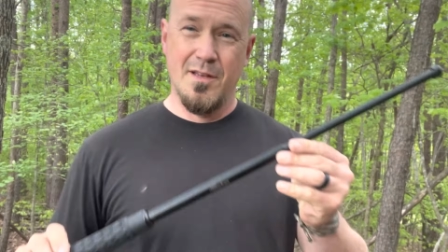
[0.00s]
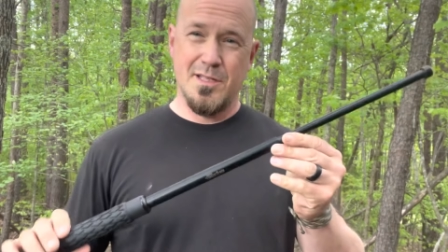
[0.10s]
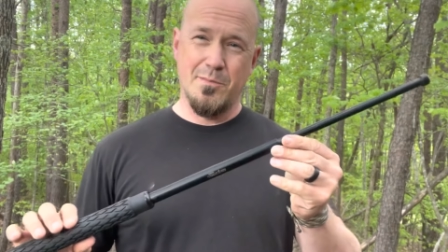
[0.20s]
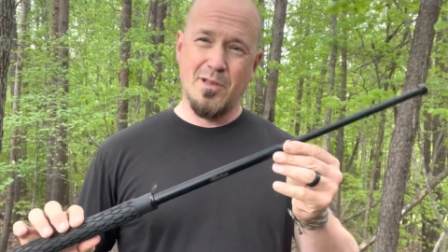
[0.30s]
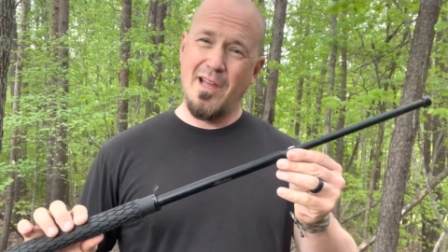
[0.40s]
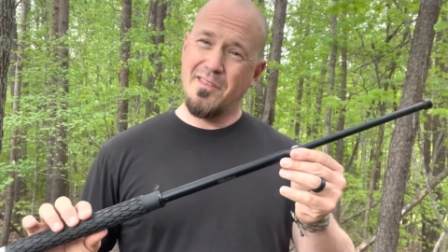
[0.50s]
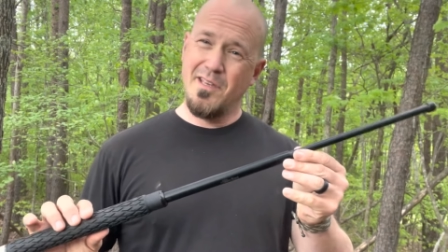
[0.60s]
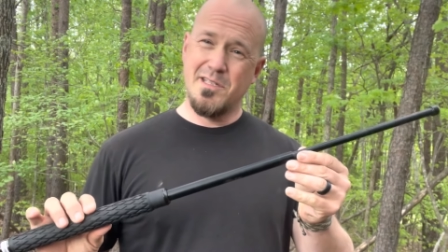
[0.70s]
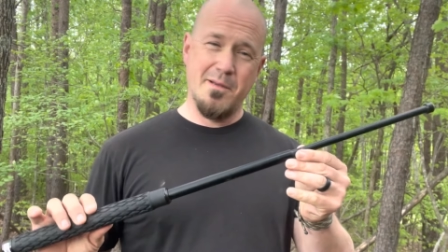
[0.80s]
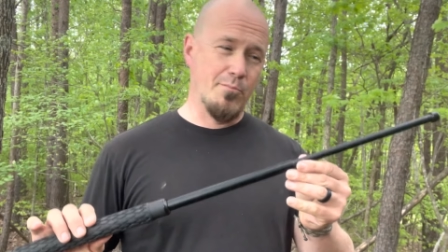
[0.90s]
Something like
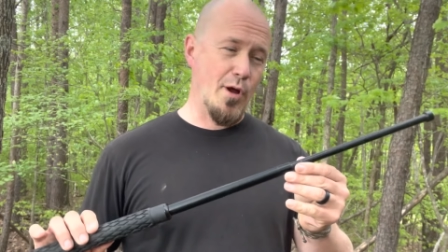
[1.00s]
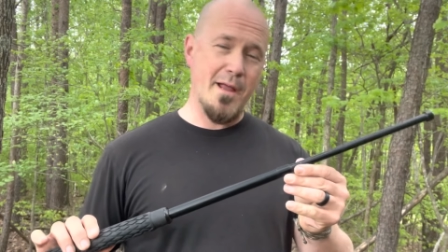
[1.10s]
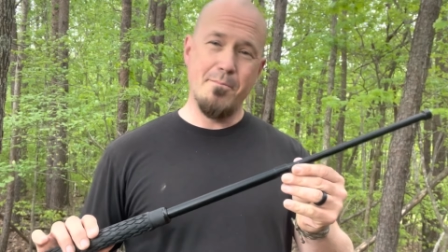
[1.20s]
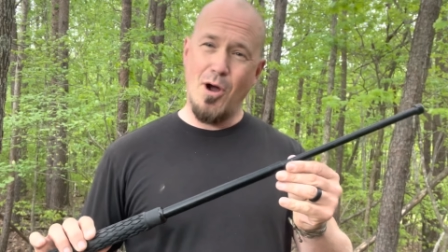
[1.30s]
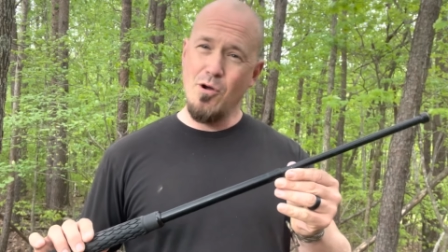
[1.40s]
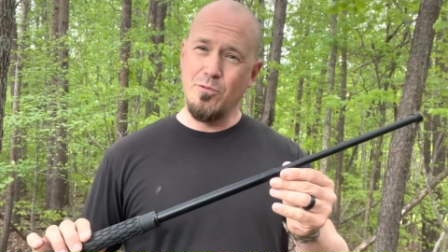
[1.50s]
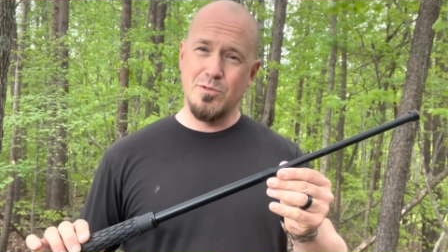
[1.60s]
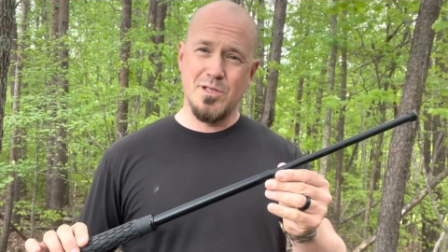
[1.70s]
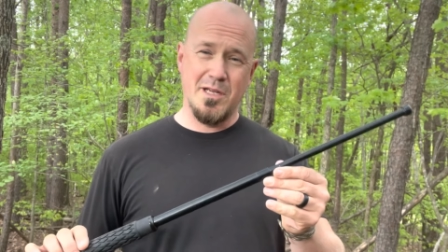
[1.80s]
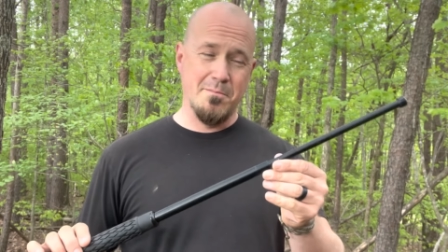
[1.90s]
this can break
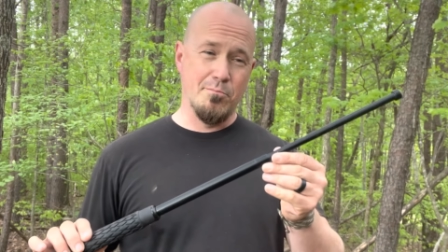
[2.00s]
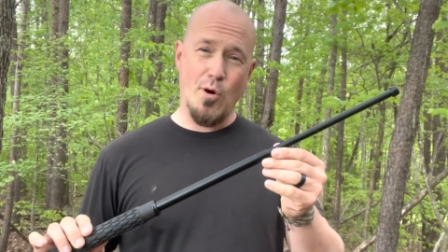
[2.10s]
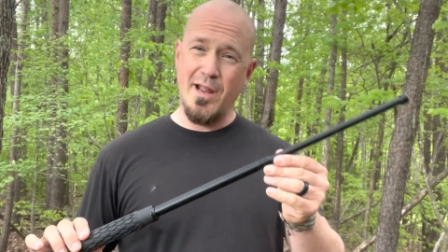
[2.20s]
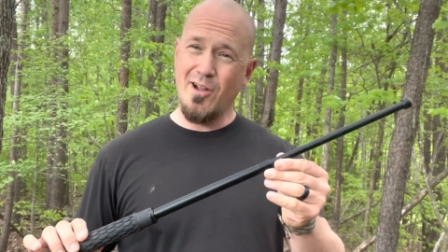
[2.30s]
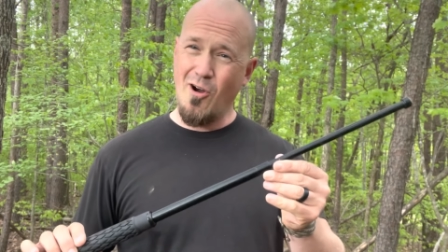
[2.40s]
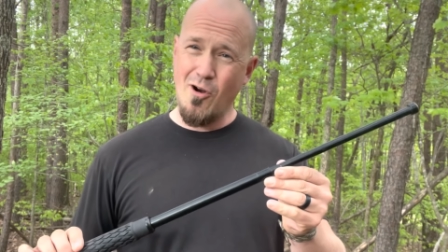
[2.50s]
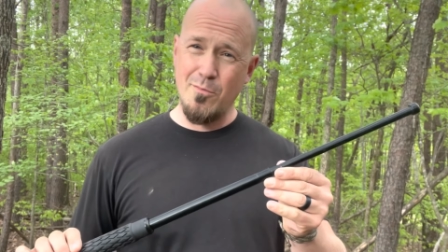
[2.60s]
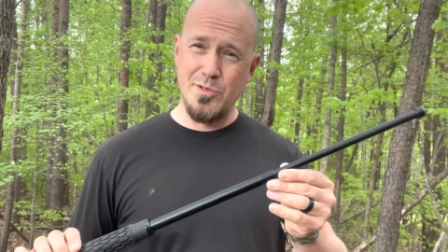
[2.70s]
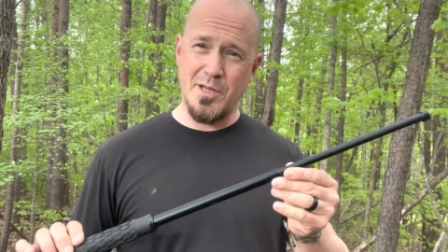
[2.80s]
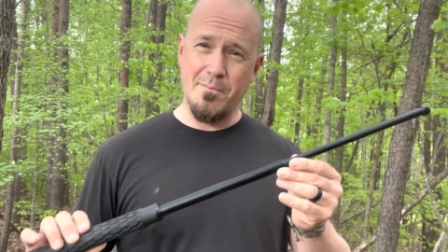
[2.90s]
bones. It can break
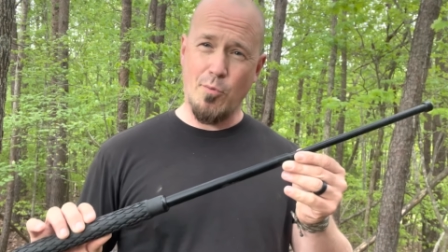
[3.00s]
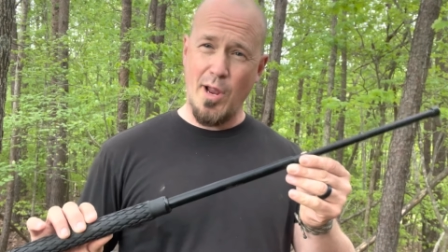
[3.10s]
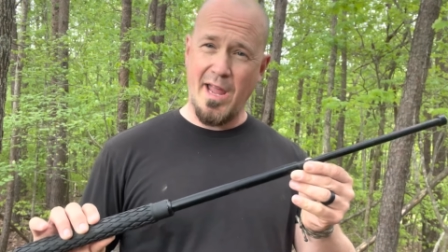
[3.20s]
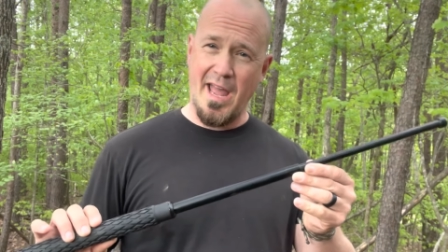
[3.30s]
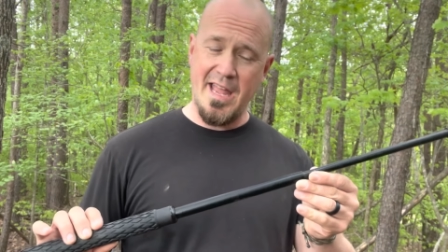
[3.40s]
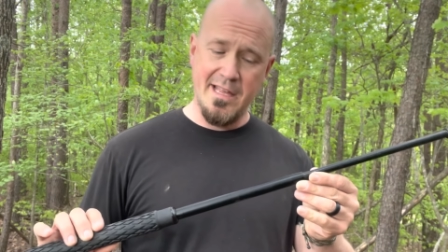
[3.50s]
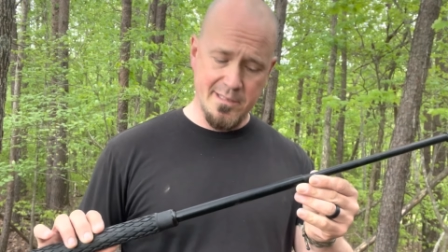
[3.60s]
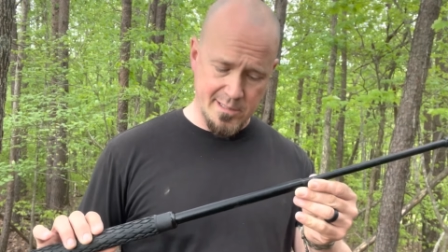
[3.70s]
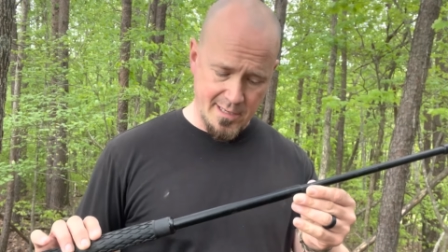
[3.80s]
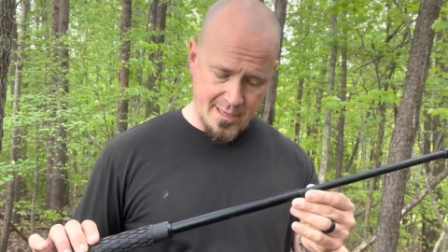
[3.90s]
arms. It can break
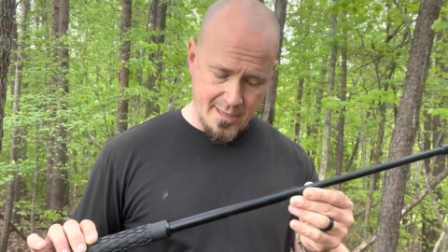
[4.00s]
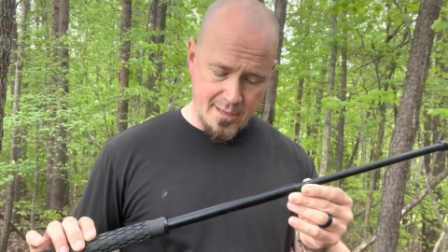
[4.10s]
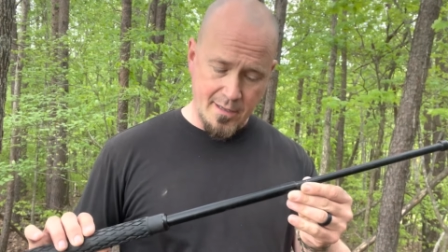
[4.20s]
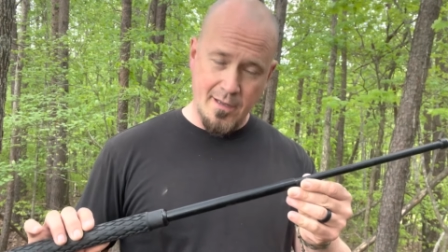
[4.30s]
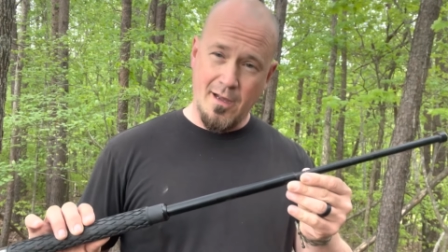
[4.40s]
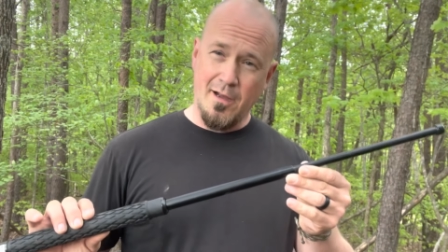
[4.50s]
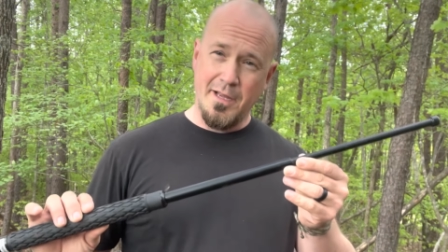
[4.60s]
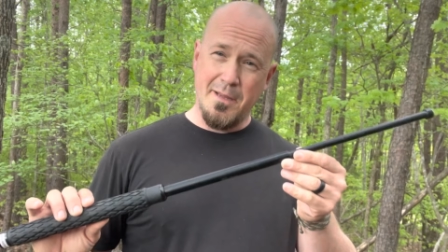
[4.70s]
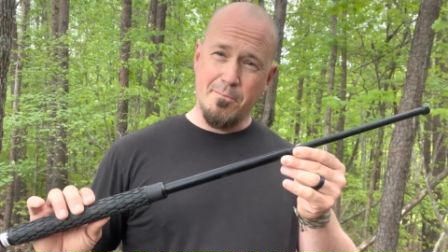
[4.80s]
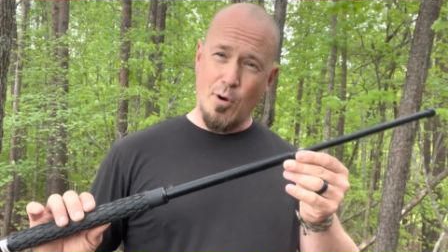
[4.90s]
hands. Uh,
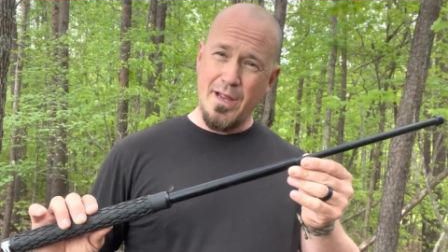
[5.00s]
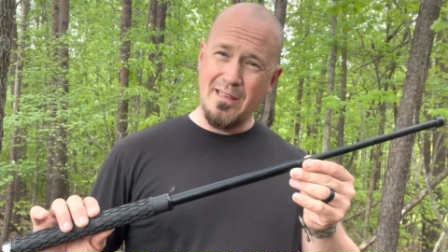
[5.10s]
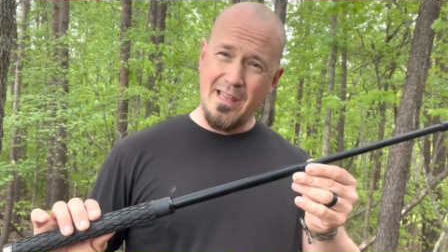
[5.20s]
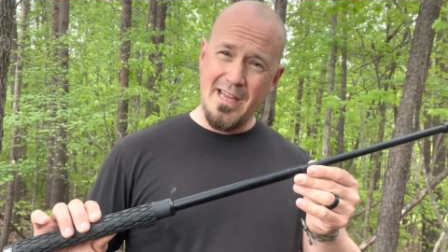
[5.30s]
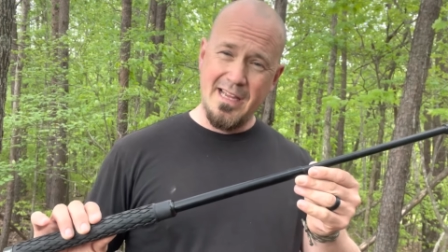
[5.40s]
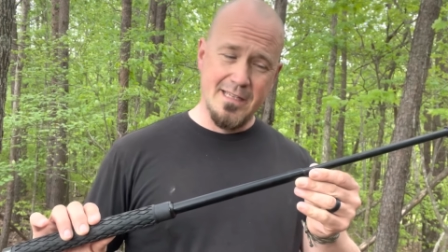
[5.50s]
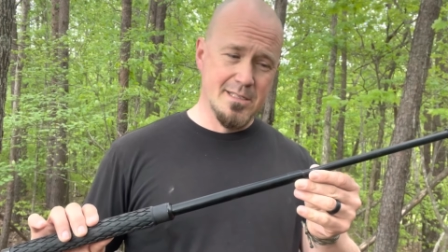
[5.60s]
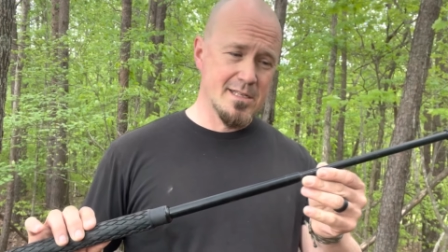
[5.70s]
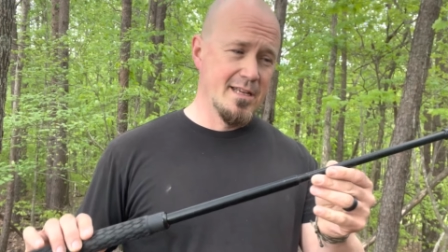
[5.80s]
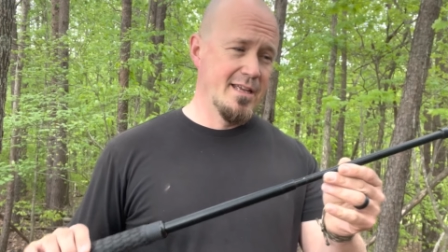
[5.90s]
it can break
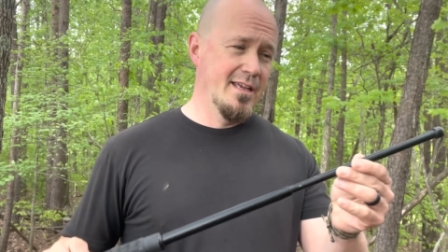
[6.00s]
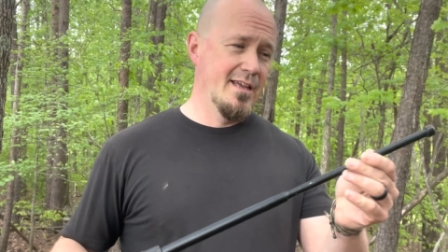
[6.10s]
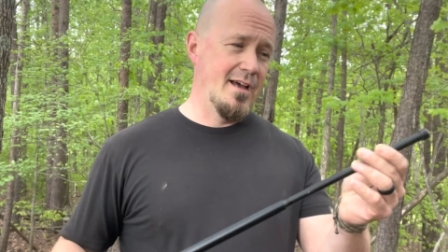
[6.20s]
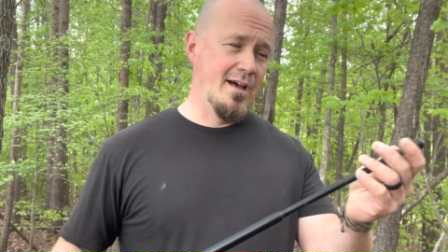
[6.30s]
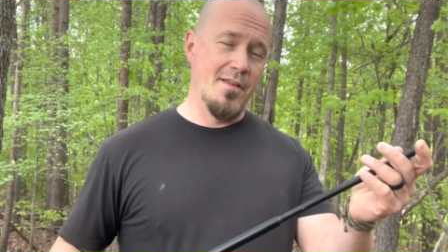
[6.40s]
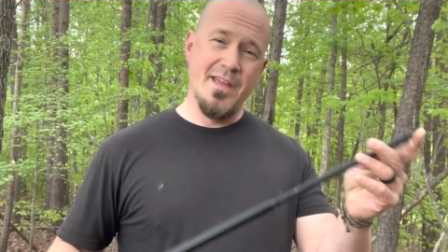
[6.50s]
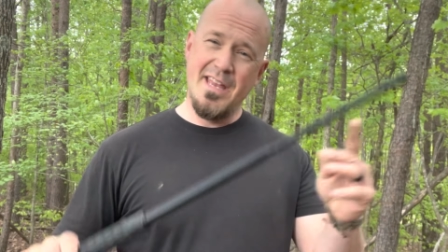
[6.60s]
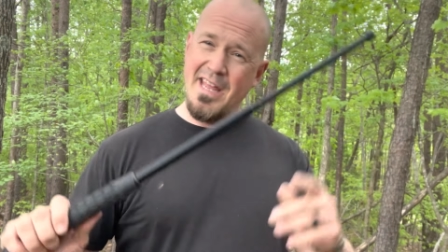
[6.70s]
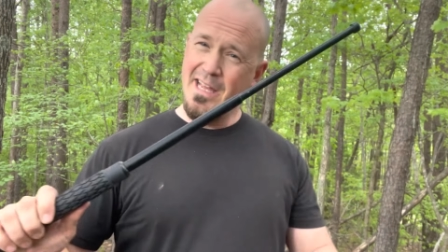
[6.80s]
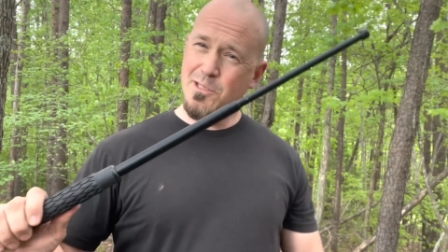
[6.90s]
legs. Uh, it
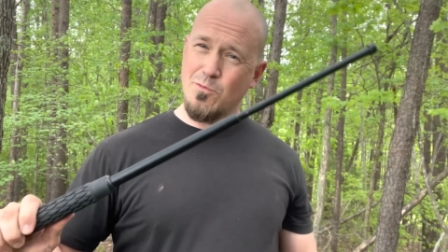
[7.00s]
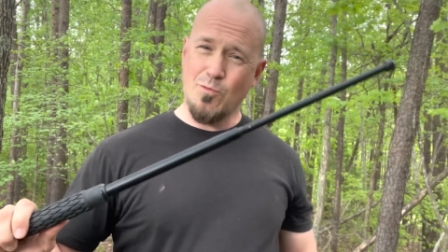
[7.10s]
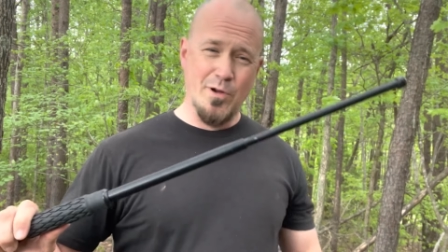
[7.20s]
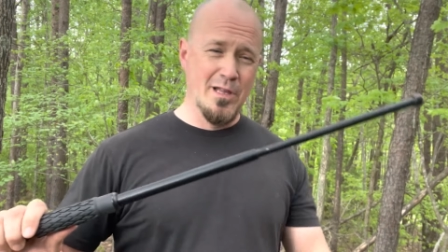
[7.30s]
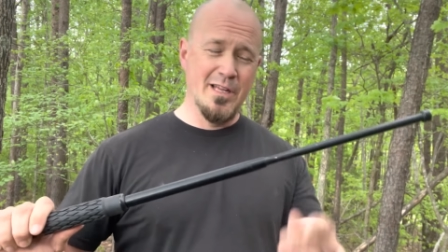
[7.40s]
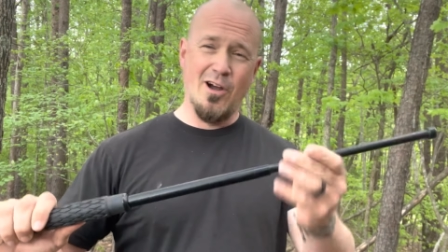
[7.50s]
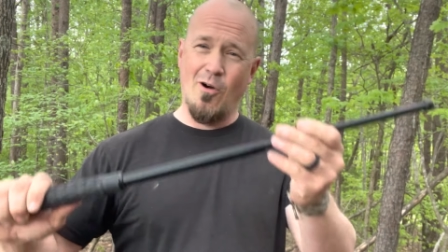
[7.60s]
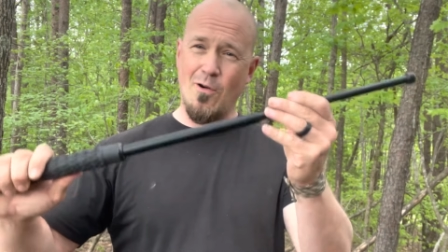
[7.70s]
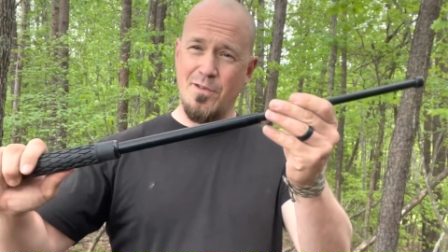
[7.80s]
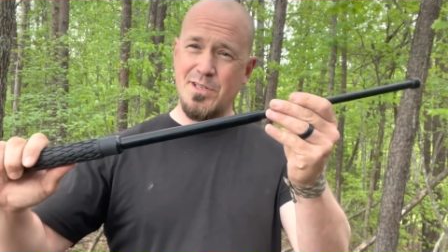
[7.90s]
hits really
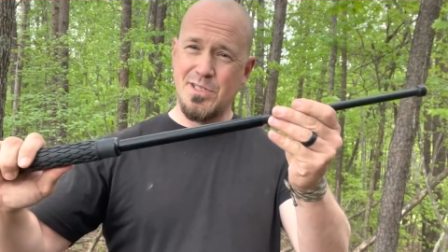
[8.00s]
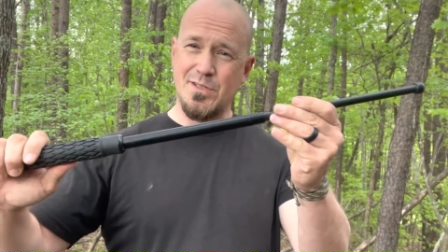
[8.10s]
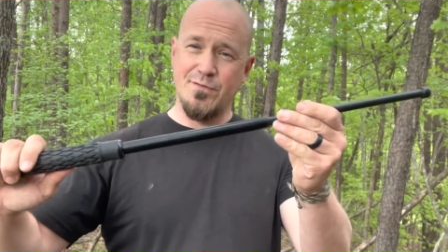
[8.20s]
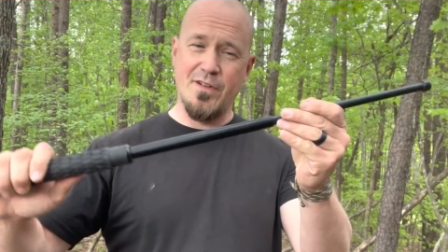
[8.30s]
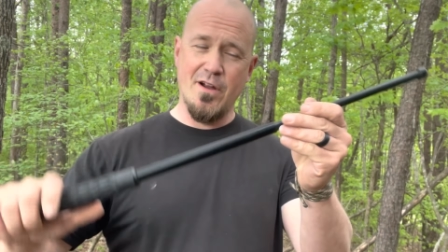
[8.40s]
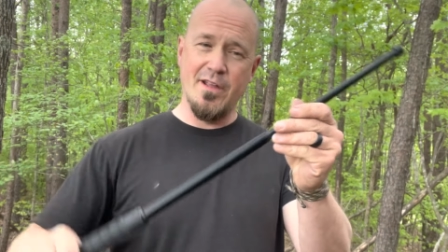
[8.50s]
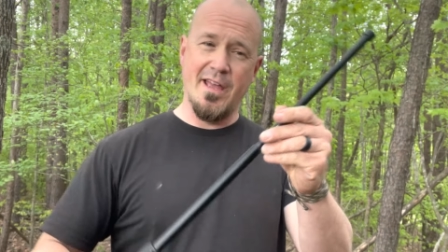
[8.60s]
hard. This is very